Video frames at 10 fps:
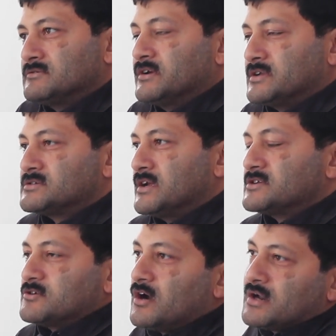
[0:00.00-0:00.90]
So
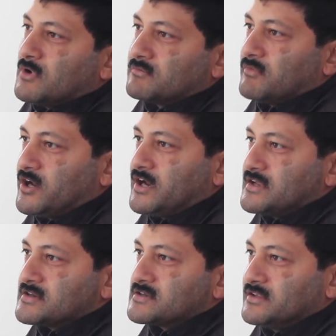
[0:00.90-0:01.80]
it's not about
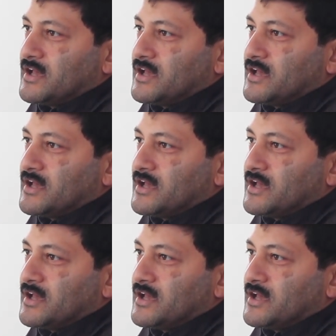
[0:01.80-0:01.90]
monetization.